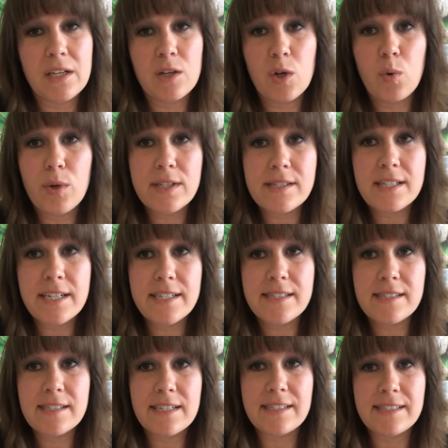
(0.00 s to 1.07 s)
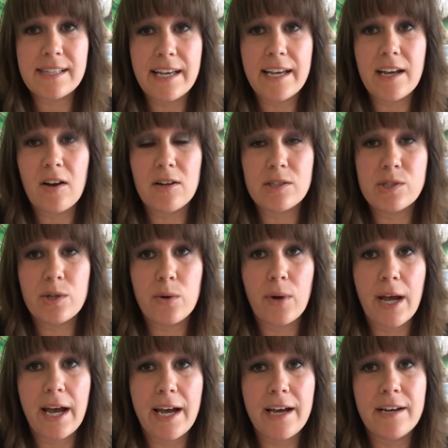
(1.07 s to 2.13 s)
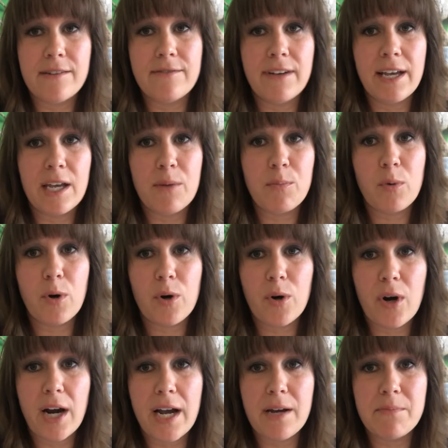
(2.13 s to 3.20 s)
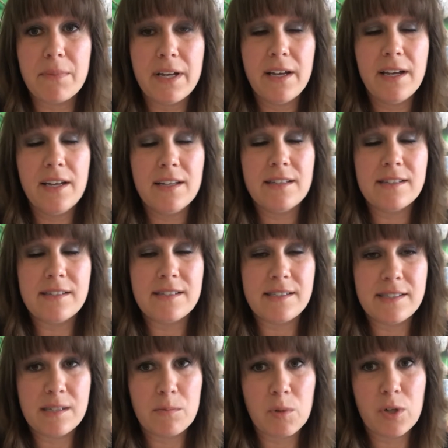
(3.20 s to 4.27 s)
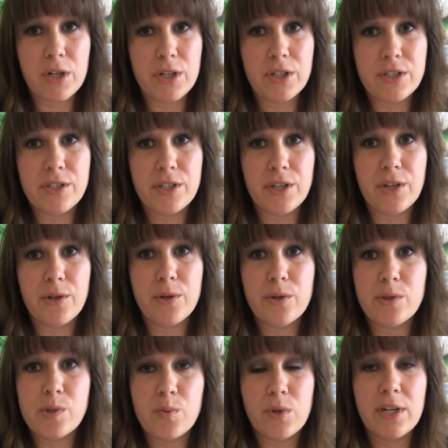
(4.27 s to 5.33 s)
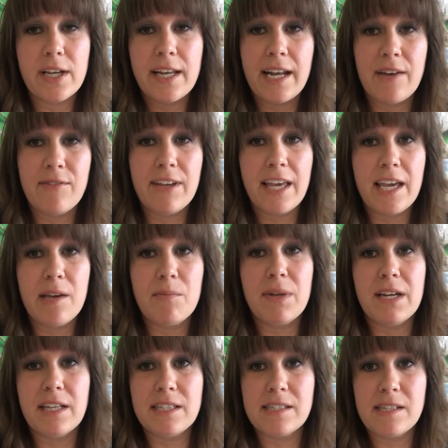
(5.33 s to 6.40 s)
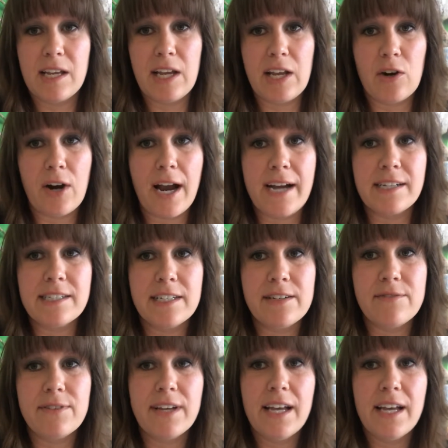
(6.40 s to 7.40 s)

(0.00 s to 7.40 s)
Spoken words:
Quizlets, because they also have a program similar to Kahoots where you can have a game and it's interactive.